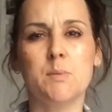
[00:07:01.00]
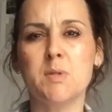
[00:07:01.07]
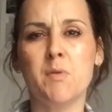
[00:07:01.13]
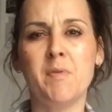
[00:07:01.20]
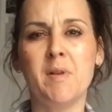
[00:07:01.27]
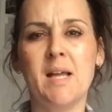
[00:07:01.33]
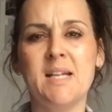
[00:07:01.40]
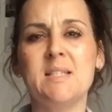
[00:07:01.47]
I was
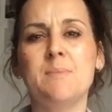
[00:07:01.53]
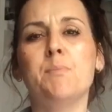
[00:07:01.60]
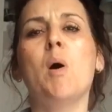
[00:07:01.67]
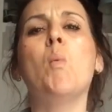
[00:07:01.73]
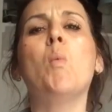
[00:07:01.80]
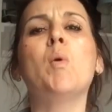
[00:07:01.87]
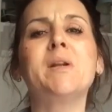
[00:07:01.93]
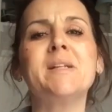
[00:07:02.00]
ovulating,
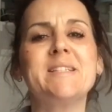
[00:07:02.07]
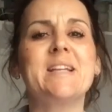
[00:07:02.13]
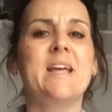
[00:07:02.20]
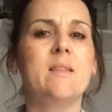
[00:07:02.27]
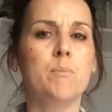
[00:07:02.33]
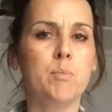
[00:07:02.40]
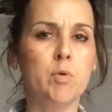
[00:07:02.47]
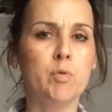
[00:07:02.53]
but I wanted to
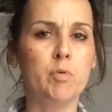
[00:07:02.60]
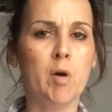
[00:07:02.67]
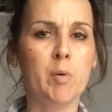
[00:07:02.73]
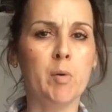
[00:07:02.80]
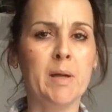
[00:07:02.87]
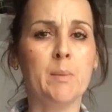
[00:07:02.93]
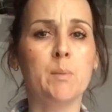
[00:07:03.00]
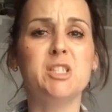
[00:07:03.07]
get the ball
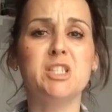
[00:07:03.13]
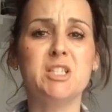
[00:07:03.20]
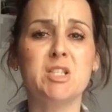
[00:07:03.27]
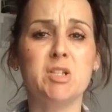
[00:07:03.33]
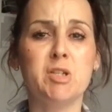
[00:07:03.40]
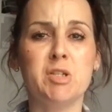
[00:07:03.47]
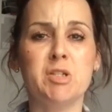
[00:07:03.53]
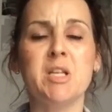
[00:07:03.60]
rolling, which is
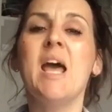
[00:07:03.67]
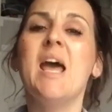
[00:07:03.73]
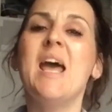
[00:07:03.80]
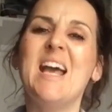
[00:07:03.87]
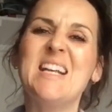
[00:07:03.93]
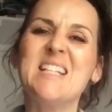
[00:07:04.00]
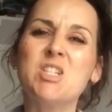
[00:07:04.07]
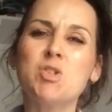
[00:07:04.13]
good.
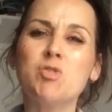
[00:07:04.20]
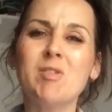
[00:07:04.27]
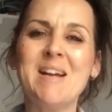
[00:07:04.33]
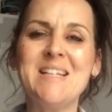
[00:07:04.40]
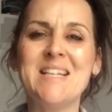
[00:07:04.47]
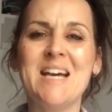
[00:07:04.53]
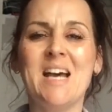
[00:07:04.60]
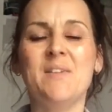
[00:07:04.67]
It's
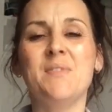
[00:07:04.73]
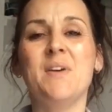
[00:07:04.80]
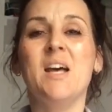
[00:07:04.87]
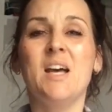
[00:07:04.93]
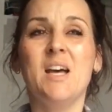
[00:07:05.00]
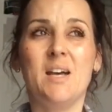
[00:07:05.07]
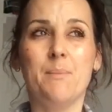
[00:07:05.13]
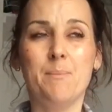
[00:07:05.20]
great to have
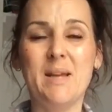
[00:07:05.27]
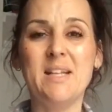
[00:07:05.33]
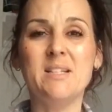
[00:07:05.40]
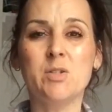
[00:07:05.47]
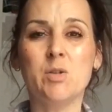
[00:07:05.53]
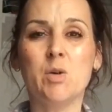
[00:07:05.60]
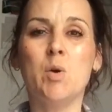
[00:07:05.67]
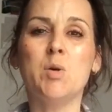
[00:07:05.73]

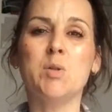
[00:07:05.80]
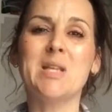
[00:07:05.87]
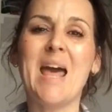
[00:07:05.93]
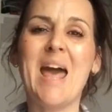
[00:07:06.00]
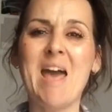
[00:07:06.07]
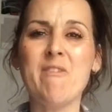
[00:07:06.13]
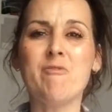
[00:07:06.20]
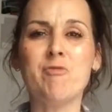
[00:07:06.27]
intercourse
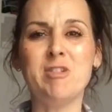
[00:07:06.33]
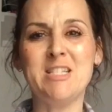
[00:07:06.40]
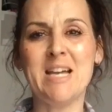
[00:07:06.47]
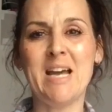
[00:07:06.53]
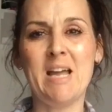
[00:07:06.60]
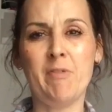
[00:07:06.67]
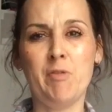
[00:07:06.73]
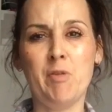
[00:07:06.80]
every
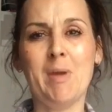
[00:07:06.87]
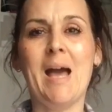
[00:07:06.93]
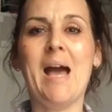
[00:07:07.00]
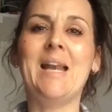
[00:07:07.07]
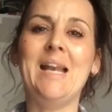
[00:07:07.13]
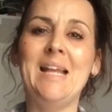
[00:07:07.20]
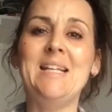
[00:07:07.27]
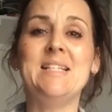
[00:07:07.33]
day if you
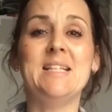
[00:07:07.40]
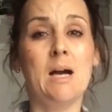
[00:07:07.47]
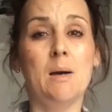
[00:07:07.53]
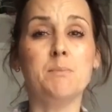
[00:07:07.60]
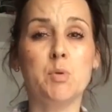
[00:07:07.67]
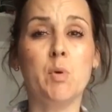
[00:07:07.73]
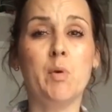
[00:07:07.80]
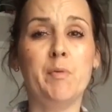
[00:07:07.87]
can, leading
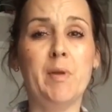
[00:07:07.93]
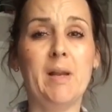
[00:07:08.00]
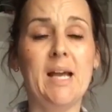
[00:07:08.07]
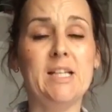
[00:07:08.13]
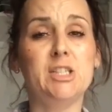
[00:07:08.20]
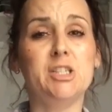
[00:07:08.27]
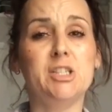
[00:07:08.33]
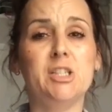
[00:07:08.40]
up to
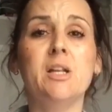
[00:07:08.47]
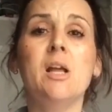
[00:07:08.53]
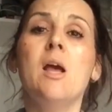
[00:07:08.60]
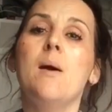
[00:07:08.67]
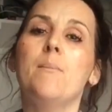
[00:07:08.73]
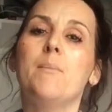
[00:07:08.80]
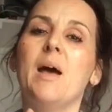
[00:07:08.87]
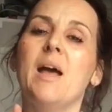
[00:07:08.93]
ovulation.
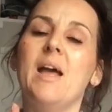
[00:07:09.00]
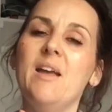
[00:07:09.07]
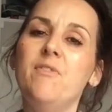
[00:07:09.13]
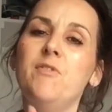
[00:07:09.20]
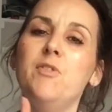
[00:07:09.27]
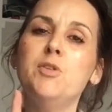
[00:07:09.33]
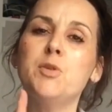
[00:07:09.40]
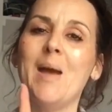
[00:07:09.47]
But
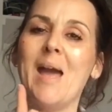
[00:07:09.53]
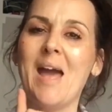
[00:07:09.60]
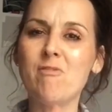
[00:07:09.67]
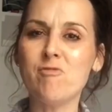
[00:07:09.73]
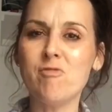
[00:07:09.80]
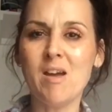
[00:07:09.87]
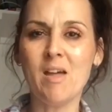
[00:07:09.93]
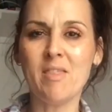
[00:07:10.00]
if you do it
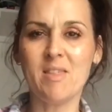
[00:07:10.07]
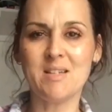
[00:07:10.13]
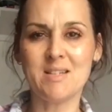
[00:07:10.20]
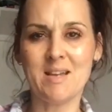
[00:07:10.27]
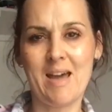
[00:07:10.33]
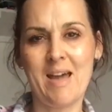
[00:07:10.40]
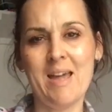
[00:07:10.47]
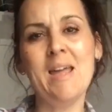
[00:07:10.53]
every other
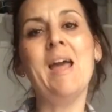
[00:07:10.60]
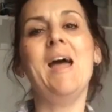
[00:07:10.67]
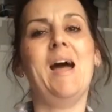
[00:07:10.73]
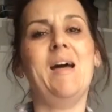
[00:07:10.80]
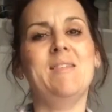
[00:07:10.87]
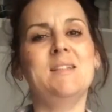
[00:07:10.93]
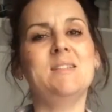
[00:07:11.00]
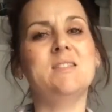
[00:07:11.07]
day
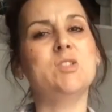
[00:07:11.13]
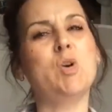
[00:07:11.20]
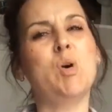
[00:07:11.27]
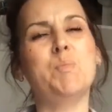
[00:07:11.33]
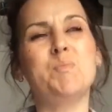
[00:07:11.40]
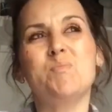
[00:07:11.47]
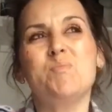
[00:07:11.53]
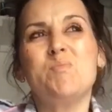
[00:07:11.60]
and then
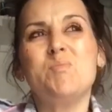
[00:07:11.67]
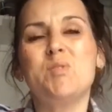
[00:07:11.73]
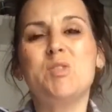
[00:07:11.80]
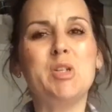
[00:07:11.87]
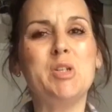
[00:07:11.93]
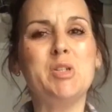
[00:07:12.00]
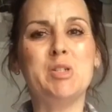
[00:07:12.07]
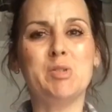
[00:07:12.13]
stop
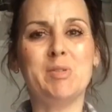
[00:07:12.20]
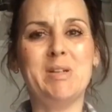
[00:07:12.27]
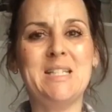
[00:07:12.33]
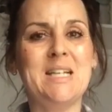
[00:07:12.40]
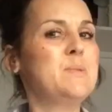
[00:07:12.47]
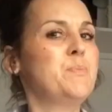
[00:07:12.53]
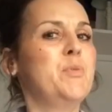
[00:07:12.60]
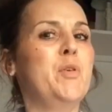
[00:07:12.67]
two to three
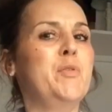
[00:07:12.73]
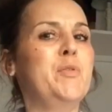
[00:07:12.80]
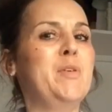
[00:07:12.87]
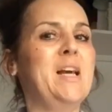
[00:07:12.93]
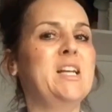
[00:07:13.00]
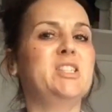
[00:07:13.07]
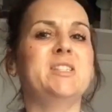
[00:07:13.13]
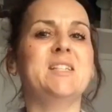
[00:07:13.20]
days before
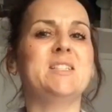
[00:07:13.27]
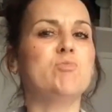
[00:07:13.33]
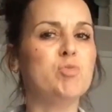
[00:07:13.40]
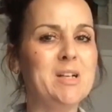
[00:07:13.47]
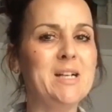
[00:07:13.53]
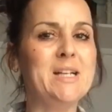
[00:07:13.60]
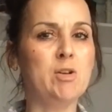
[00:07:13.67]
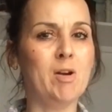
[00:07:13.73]
ovulation, that's
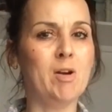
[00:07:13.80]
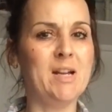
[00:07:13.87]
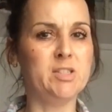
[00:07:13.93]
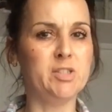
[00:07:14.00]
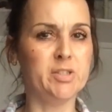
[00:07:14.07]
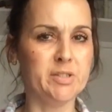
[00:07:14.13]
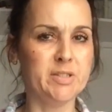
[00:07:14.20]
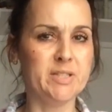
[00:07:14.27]
really great
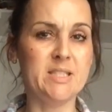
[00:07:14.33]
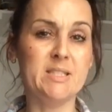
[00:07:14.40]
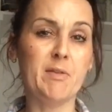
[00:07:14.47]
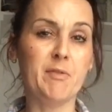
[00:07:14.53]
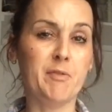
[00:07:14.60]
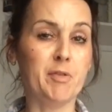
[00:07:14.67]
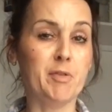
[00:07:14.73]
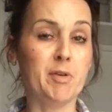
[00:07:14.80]
chances
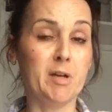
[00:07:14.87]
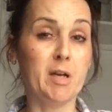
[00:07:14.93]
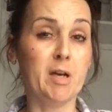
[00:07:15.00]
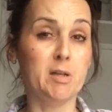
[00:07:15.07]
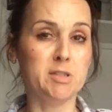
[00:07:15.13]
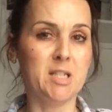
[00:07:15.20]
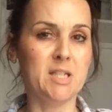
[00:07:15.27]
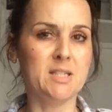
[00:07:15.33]
for a
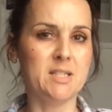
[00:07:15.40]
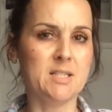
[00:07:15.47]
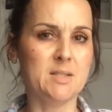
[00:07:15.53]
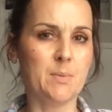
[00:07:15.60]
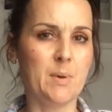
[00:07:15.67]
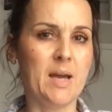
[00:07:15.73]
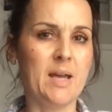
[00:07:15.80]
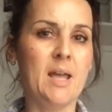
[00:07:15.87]
girl gender
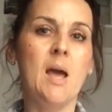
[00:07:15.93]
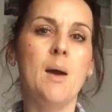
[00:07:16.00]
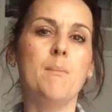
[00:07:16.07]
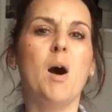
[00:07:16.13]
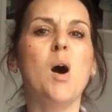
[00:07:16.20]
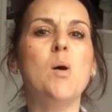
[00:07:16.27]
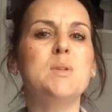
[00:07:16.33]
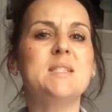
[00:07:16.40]
sway.
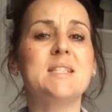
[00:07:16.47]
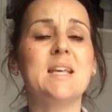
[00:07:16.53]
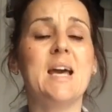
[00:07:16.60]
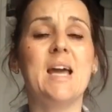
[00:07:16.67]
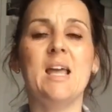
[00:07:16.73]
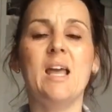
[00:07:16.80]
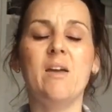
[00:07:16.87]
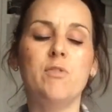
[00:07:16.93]
But I would
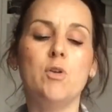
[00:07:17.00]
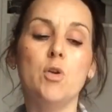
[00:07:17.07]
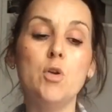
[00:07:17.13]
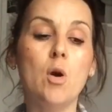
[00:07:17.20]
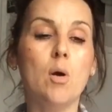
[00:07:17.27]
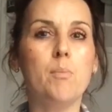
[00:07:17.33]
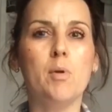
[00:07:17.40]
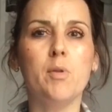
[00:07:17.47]
say if you're
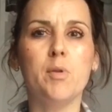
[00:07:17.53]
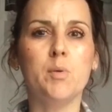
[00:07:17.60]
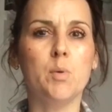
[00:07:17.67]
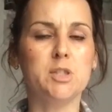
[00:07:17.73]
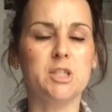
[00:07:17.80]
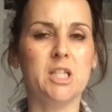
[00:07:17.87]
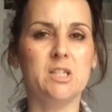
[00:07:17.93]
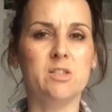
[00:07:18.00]
not bothered
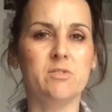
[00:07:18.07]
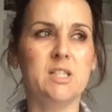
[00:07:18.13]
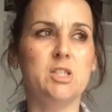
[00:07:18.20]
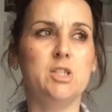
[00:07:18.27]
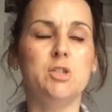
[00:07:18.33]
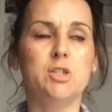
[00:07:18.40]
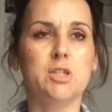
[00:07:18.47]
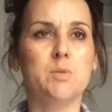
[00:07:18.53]
what gender it
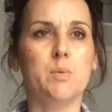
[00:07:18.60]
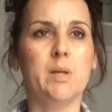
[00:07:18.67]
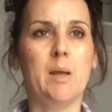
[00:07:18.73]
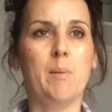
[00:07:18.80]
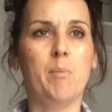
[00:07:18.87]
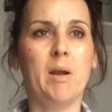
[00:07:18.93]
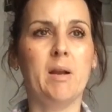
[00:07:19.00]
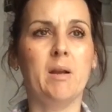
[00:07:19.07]
is, you just want to
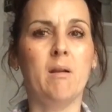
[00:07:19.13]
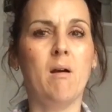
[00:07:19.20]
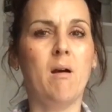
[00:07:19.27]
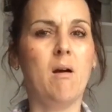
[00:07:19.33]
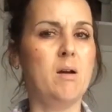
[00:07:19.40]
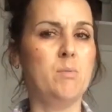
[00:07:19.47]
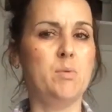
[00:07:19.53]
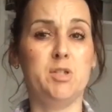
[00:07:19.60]
get pregnant,
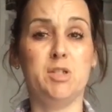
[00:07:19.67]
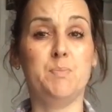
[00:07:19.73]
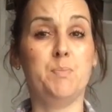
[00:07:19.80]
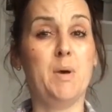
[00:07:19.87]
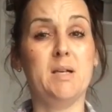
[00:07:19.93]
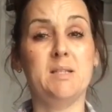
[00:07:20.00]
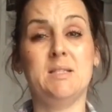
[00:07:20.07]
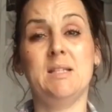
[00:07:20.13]
I would just
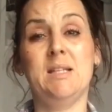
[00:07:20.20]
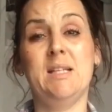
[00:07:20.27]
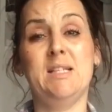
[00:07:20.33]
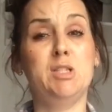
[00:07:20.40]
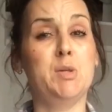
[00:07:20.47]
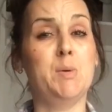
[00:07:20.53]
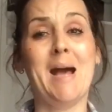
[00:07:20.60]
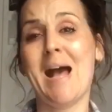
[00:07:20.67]
personally
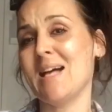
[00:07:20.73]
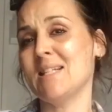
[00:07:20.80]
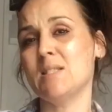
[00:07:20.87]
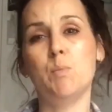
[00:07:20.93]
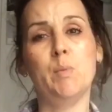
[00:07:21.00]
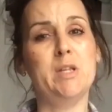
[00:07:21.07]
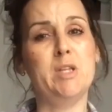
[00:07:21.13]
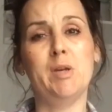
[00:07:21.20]
do it as
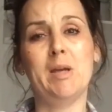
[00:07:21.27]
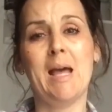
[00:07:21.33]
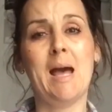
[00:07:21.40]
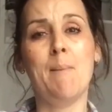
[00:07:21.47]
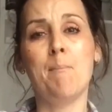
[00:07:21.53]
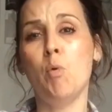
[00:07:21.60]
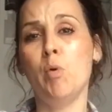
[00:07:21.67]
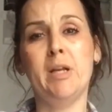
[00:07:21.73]
and when you
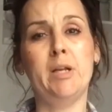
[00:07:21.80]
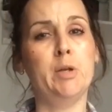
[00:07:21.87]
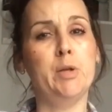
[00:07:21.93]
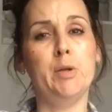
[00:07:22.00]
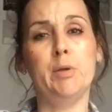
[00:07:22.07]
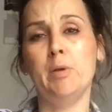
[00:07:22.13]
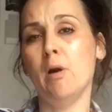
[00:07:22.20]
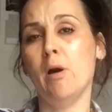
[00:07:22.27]
can, morning,
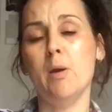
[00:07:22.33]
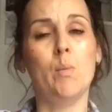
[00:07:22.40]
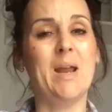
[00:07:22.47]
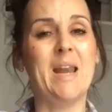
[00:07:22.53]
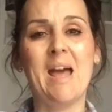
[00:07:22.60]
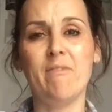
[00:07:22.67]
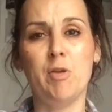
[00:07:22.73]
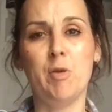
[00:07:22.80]
noon, night,
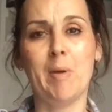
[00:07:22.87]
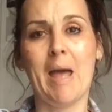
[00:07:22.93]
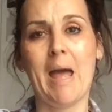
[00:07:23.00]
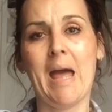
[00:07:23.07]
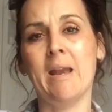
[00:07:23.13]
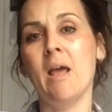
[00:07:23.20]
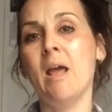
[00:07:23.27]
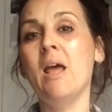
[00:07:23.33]
whenever you
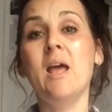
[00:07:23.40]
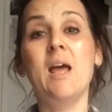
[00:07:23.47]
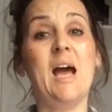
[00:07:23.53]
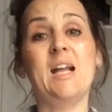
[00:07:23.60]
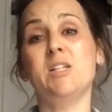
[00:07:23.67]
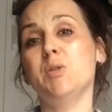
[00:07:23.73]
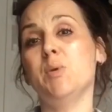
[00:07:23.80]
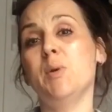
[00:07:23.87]
can,
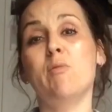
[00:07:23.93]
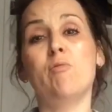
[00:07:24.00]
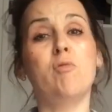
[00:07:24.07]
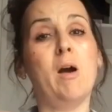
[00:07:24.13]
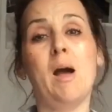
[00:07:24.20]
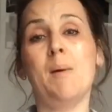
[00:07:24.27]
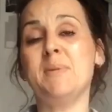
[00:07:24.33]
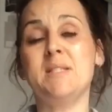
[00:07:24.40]
and do it
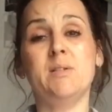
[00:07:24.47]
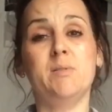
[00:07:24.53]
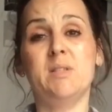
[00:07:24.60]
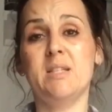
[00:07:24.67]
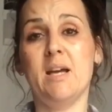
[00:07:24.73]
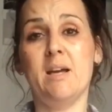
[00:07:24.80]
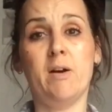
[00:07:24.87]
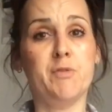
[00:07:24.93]
right up until
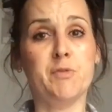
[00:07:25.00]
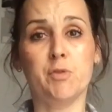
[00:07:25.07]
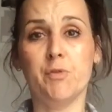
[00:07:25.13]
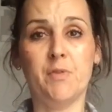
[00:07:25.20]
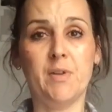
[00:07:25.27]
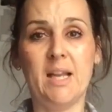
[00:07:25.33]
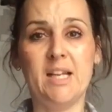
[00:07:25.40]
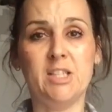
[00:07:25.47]
the day after
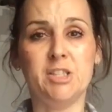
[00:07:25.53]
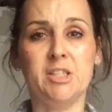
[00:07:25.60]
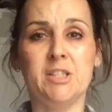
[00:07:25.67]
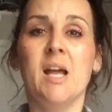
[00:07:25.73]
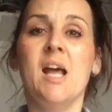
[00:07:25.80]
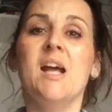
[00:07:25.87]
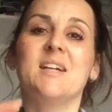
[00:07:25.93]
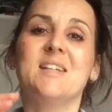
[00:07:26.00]

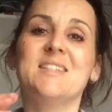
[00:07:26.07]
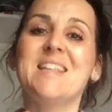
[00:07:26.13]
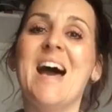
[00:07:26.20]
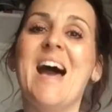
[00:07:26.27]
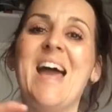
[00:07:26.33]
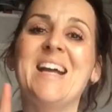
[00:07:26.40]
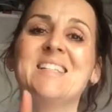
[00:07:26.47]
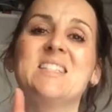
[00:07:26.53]
ovulation because
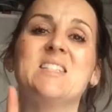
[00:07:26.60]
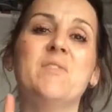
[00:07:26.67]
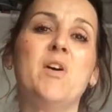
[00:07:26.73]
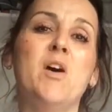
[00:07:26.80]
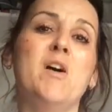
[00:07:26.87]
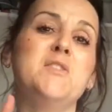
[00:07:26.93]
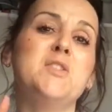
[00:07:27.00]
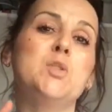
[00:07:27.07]
that egg
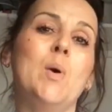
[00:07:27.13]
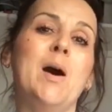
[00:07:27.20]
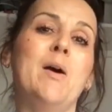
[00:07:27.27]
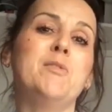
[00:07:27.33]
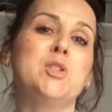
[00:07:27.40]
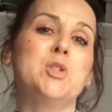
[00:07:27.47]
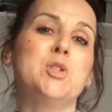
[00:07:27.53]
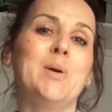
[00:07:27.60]
survives
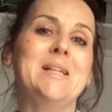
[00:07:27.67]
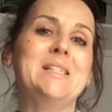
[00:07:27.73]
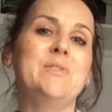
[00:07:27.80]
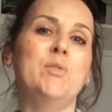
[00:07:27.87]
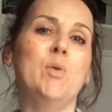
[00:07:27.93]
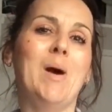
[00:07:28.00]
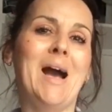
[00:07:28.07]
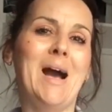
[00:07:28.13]
12 to
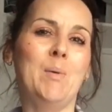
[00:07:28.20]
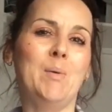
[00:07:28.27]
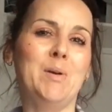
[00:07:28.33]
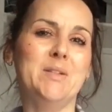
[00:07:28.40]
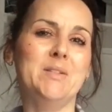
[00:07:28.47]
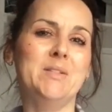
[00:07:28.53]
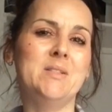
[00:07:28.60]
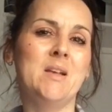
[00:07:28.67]
24
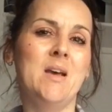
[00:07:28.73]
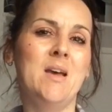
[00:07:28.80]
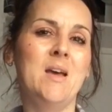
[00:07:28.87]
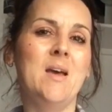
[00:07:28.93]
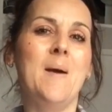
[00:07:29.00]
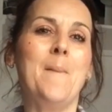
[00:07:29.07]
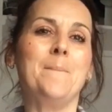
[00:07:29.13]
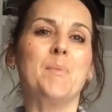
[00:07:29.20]
hours.
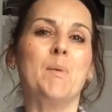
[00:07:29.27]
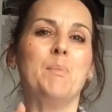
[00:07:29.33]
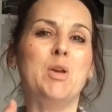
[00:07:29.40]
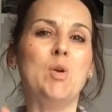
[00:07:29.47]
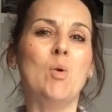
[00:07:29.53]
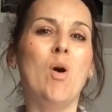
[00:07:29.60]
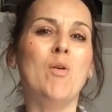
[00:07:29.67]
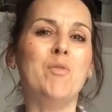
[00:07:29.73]

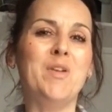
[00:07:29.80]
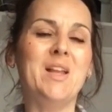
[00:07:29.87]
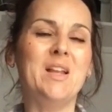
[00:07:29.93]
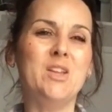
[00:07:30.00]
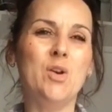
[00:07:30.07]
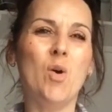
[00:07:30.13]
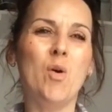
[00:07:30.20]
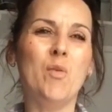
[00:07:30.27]
But you're,
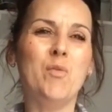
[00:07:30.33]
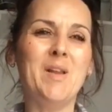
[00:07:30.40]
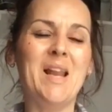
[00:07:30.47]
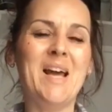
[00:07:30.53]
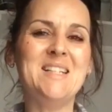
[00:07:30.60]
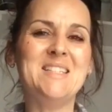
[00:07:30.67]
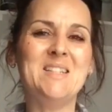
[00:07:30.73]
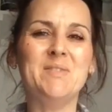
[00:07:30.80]
you're
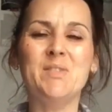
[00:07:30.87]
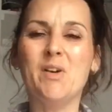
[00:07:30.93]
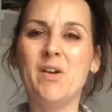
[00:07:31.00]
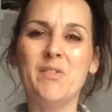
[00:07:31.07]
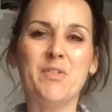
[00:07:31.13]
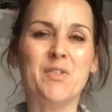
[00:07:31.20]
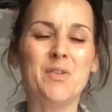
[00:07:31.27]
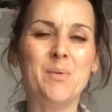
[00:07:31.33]
ovulating
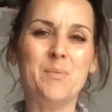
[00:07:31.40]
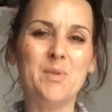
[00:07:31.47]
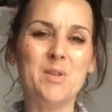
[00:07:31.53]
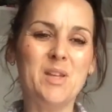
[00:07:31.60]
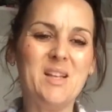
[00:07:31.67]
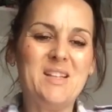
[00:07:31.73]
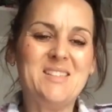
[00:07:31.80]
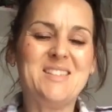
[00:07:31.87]
like for
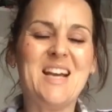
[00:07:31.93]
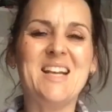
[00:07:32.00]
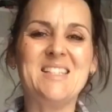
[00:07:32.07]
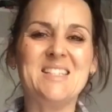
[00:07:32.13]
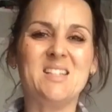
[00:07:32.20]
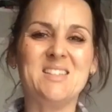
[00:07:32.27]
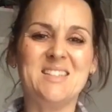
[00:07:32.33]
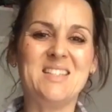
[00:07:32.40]
it
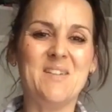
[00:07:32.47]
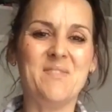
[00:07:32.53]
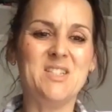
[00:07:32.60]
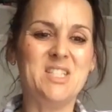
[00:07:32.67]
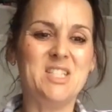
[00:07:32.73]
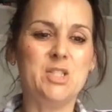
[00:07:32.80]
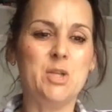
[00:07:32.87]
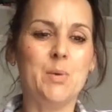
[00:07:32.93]
takes like
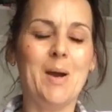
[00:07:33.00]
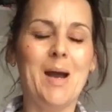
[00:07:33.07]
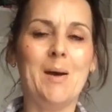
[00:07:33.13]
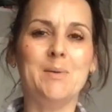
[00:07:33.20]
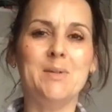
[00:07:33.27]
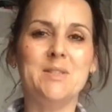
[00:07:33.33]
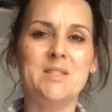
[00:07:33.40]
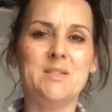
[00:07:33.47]
72
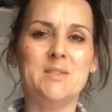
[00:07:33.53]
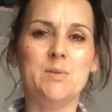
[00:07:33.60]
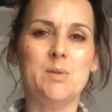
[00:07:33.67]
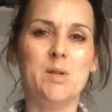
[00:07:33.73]
hours.